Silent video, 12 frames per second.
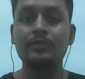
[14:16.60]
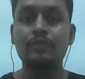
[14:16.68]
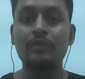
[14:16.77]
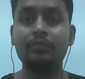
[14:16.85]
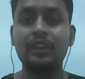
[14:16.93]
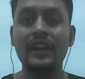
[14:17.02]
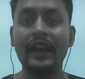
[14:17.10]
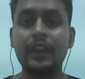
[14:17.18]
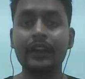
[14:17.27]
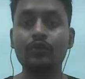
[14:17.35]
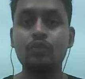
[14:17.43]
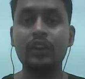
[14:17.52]
from
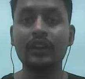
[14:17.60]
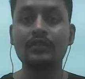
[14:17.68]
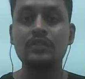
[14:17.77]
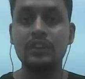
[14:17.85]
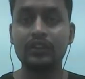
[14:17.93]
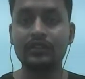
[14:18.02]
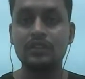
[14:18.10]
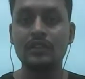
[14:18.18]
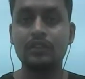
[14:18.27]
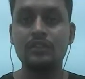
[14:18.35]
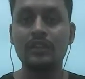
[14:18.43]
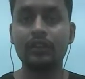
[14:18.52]
A to S, it's
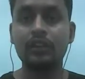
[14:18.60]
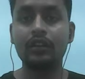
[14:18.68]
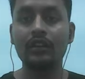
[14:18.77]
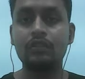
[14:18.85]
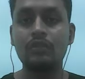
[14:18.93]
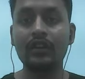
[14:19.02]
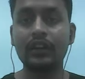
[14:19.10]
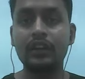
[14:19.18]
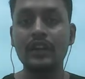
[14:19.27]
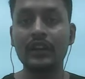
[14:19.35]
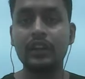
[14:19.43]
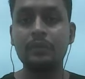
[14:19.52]
one
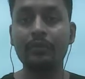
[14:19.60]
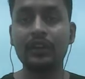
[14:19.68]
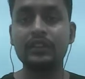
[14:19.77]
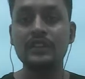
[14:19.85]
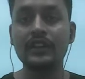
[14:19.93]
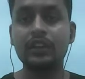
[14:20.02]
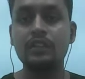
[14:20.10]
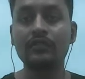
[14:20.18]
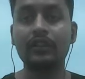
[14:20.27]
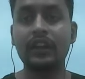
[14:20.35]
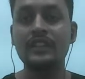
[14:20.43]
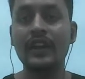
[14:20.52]
can get A plus S
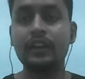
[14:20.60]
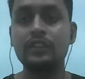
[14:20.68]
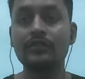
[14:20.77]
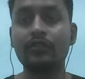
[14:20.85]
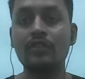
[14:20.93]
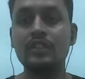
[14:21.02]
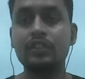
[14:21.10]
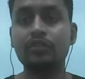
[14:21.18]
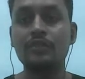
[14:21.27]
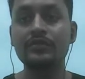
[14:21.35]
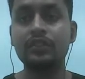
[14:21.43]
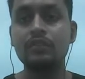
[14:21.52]
again, and that is called
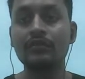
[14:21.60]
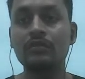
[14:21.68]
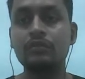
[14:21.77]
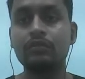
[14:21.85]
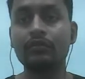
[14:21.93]
desorption,